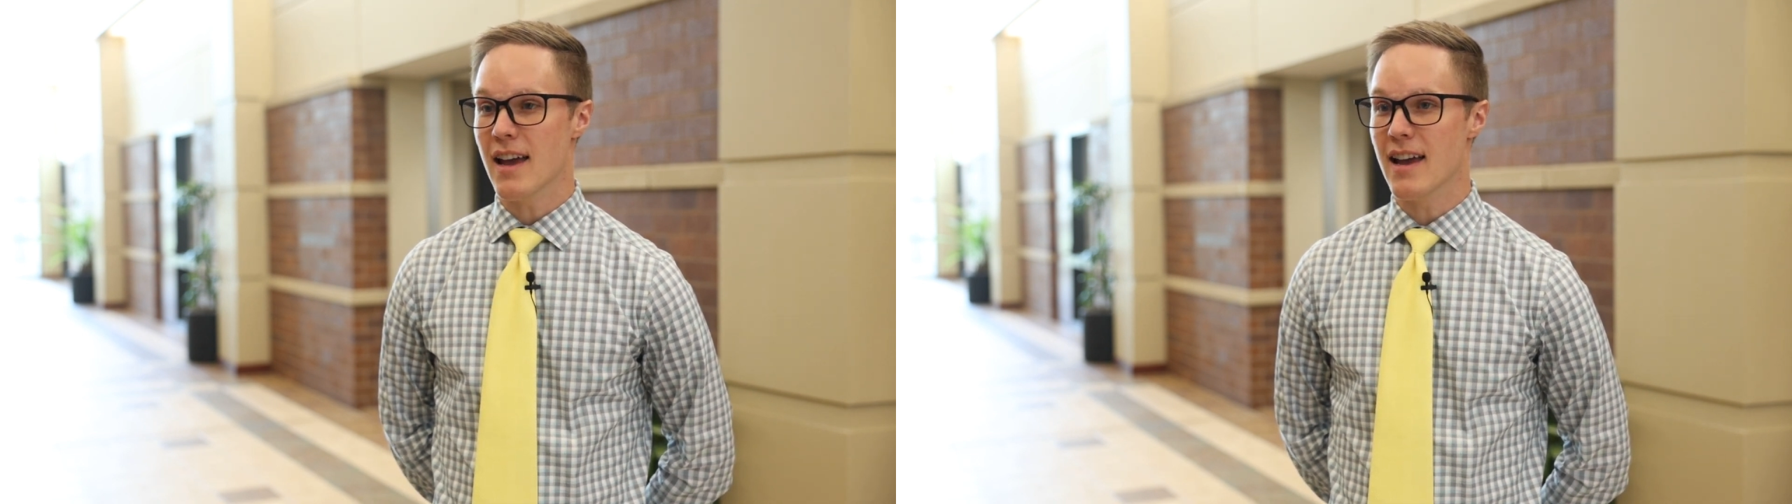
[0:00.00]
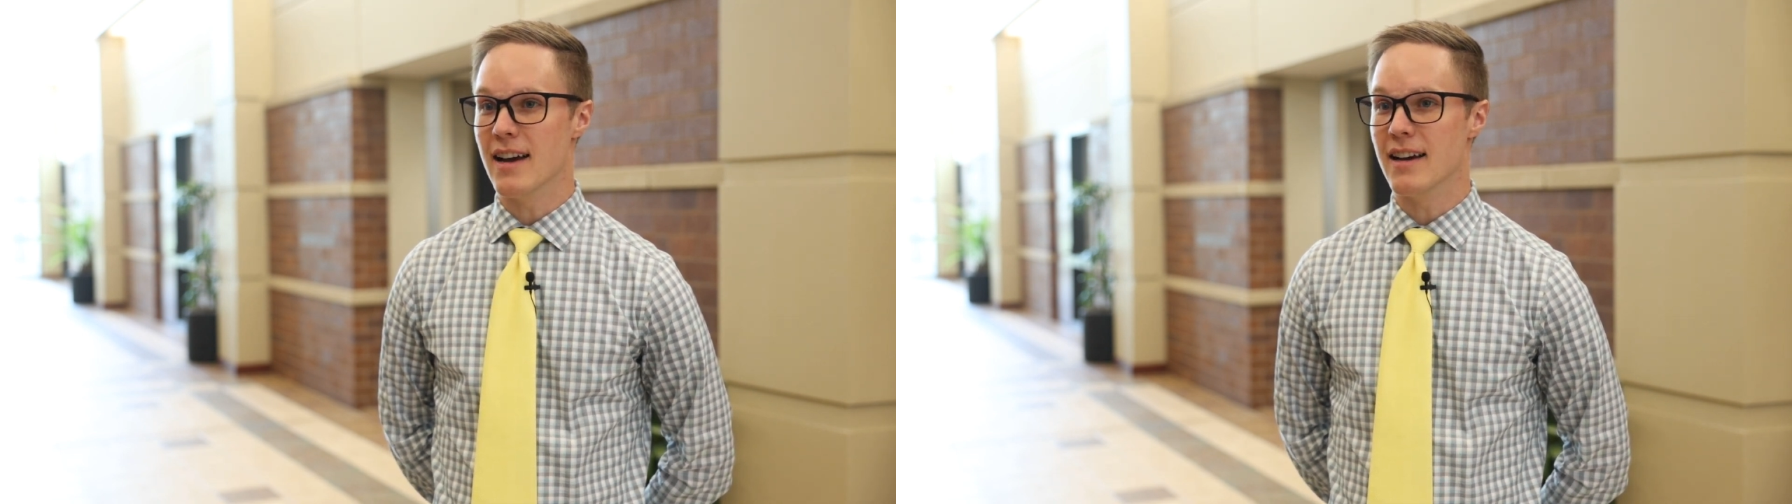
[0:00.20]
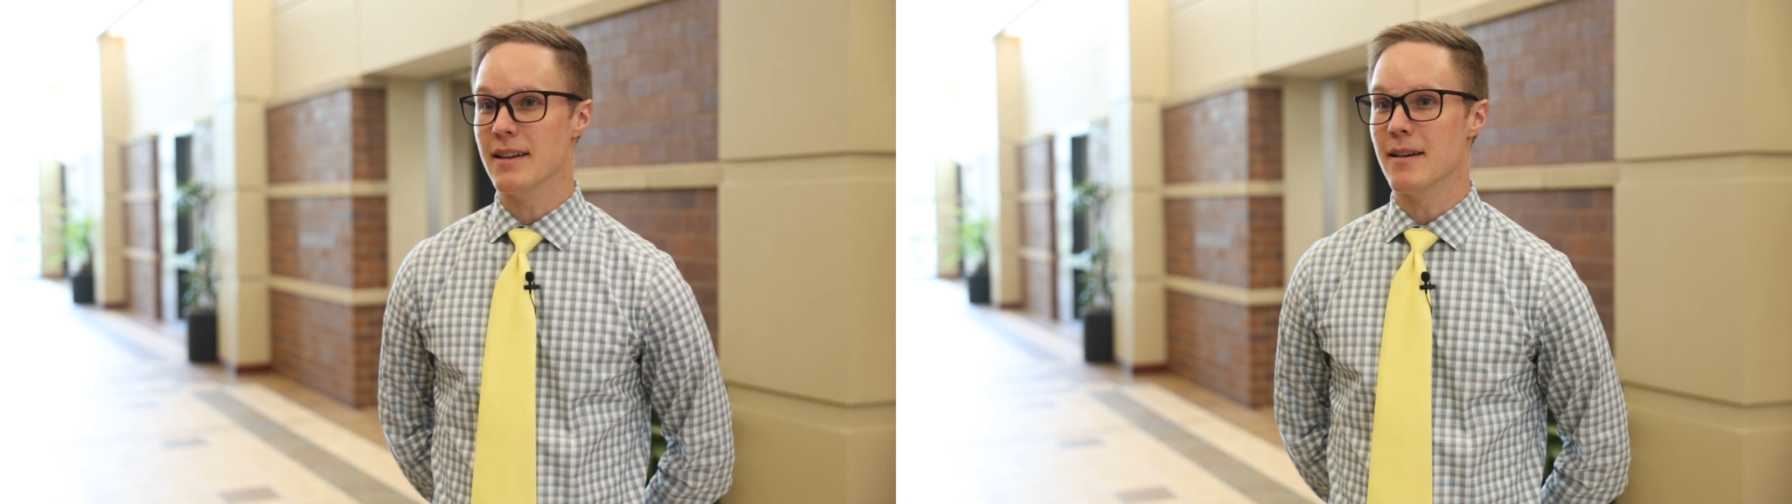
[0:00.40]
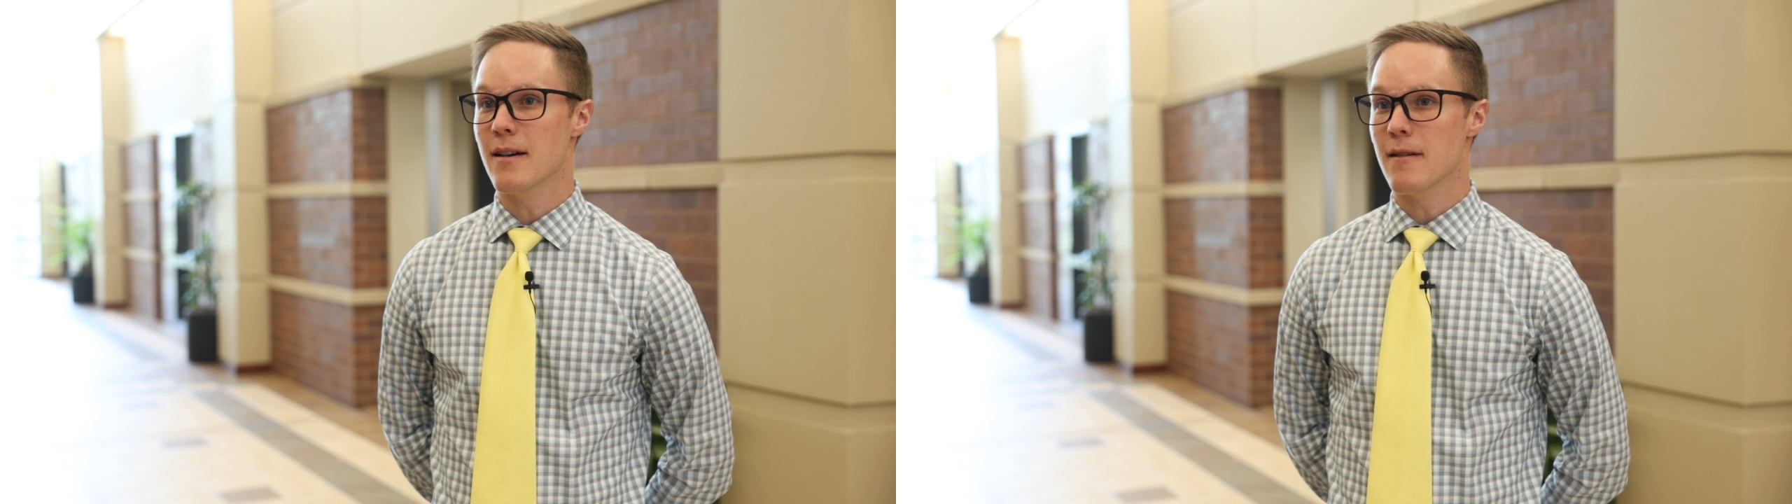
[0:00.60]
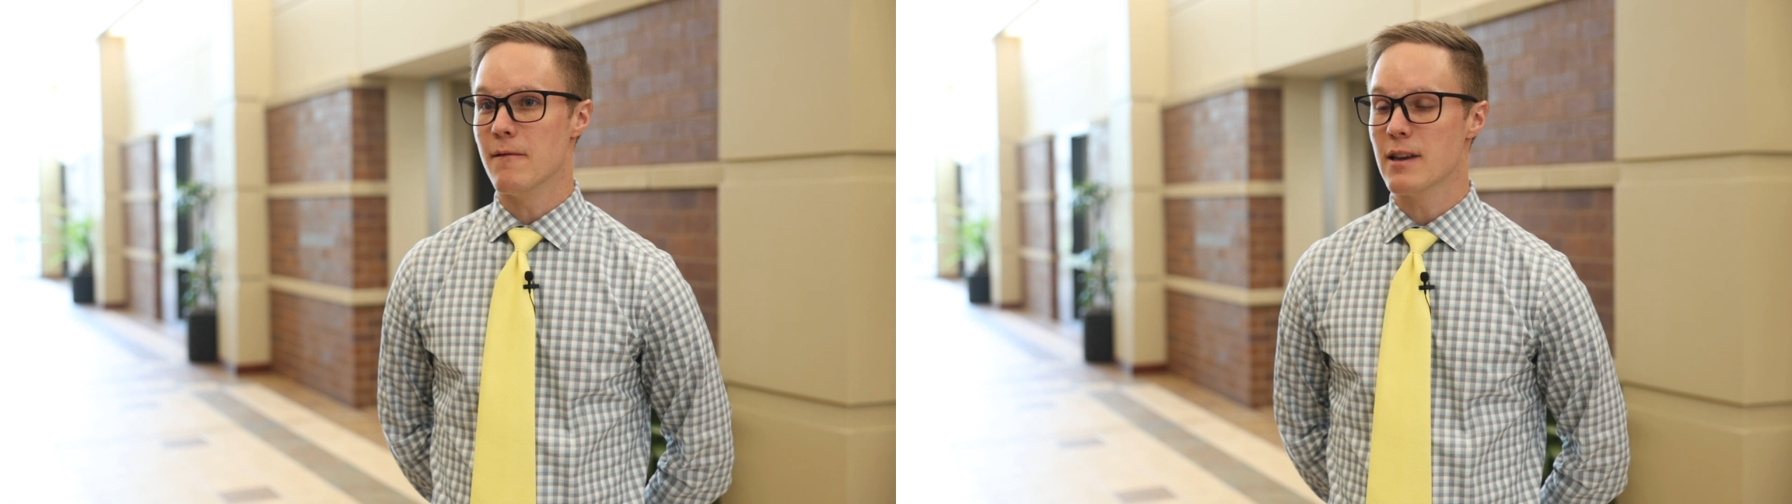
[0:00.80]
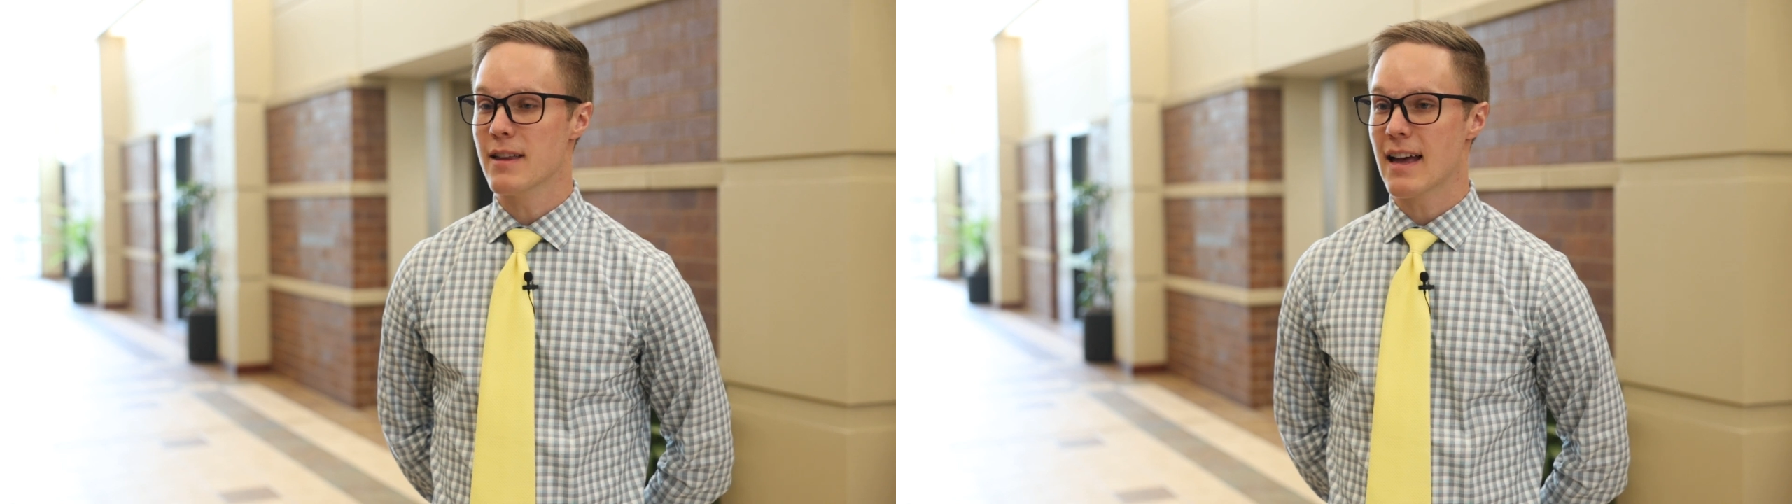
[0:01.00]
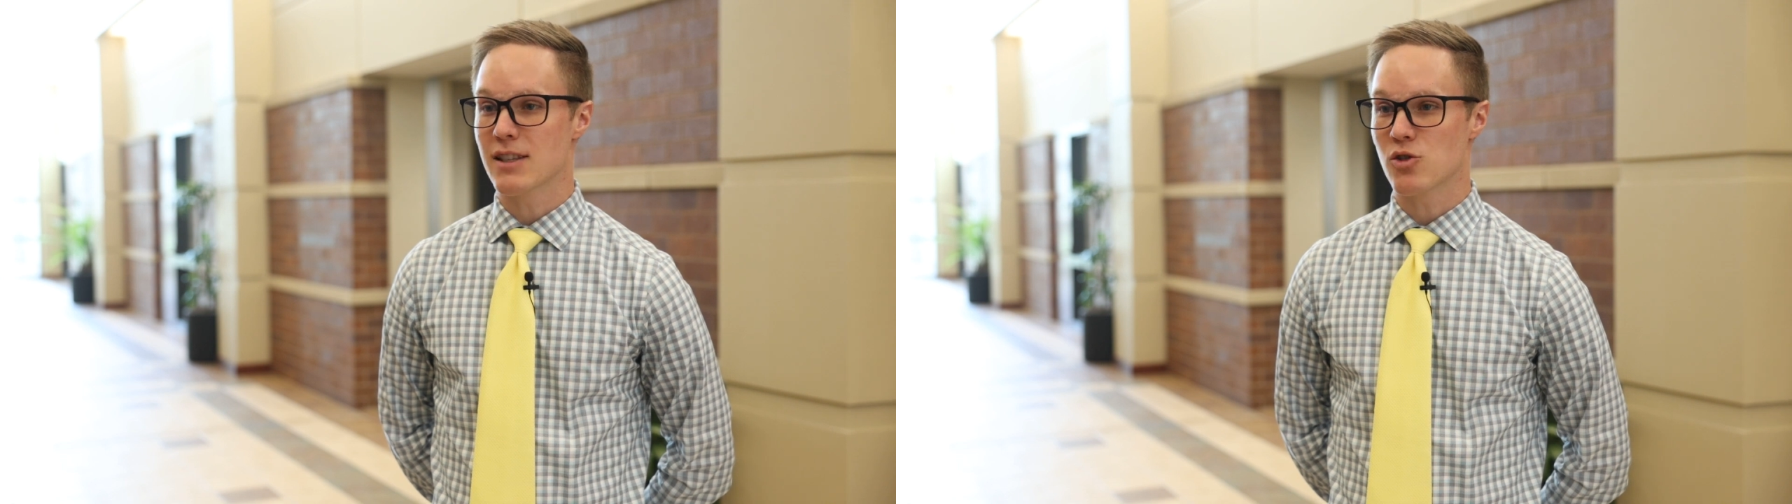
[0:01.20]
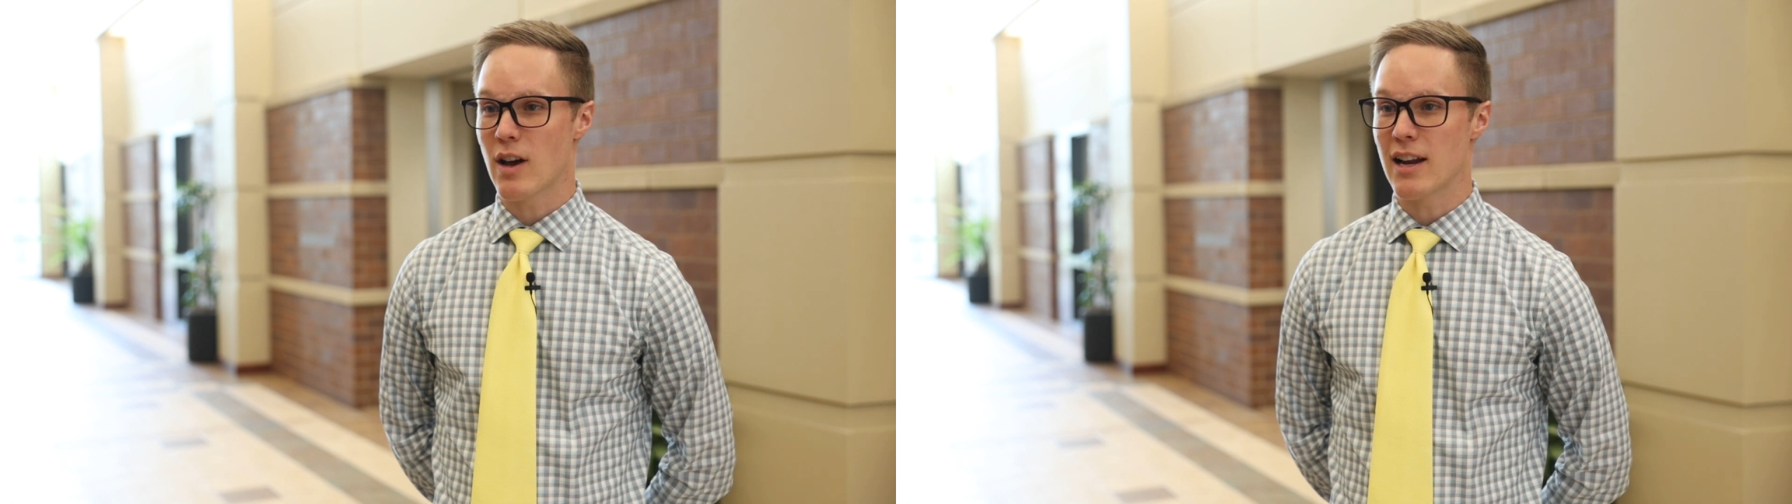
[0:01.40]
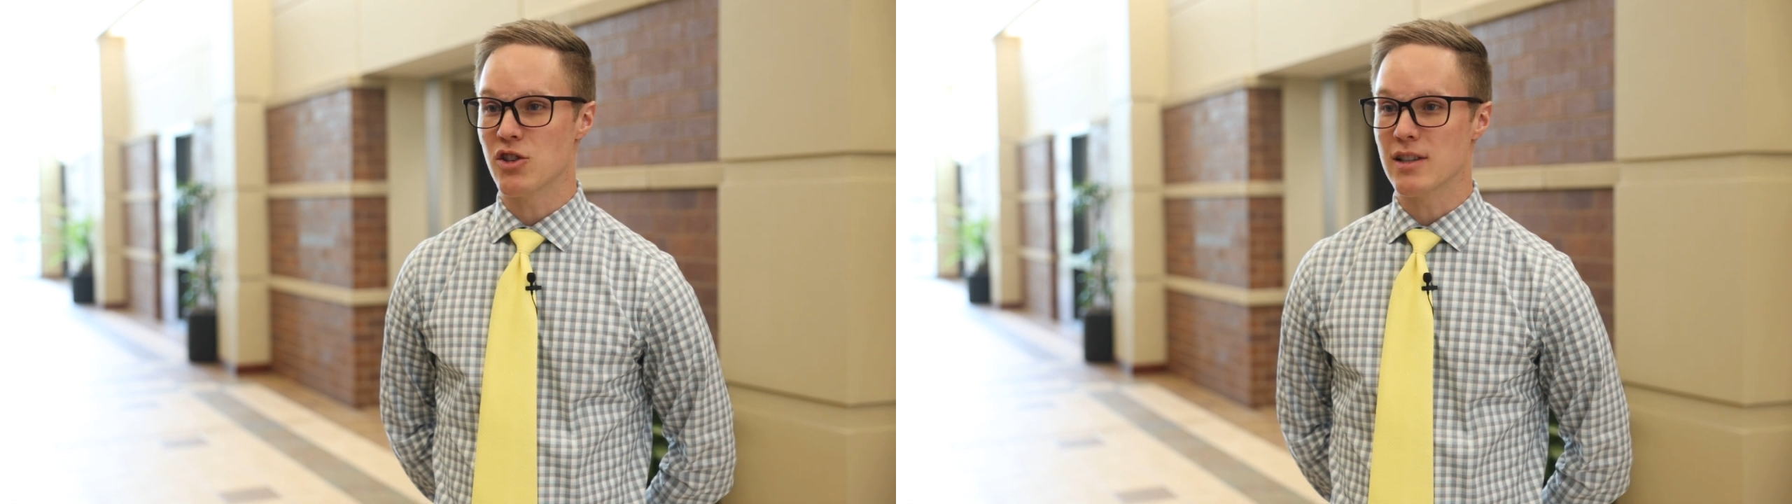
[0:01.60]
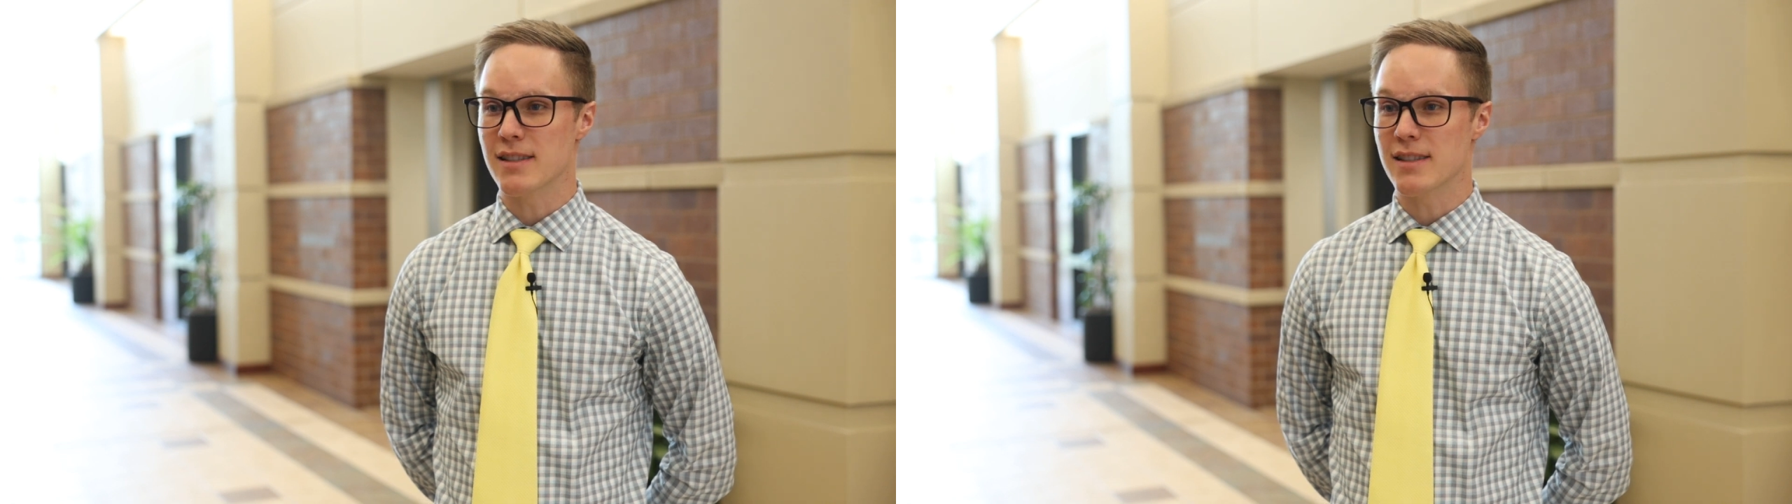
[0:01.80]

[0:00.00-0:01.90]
And via that strategy,